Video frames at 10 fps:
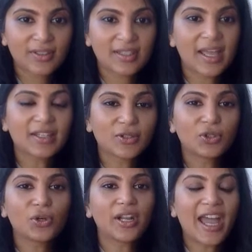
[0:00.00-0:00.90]
Does that,
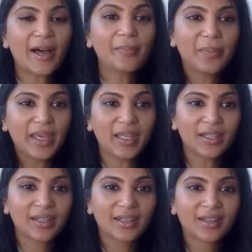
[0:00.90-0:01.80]
you've got to outbeat
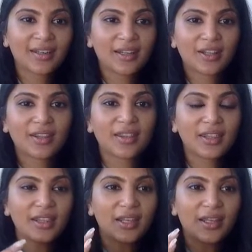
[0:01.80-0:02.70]

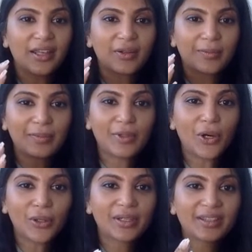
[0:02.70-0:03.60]
the blog
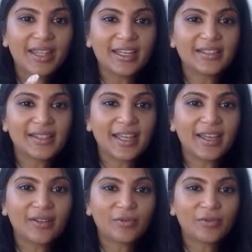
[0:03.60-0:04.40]
that is there.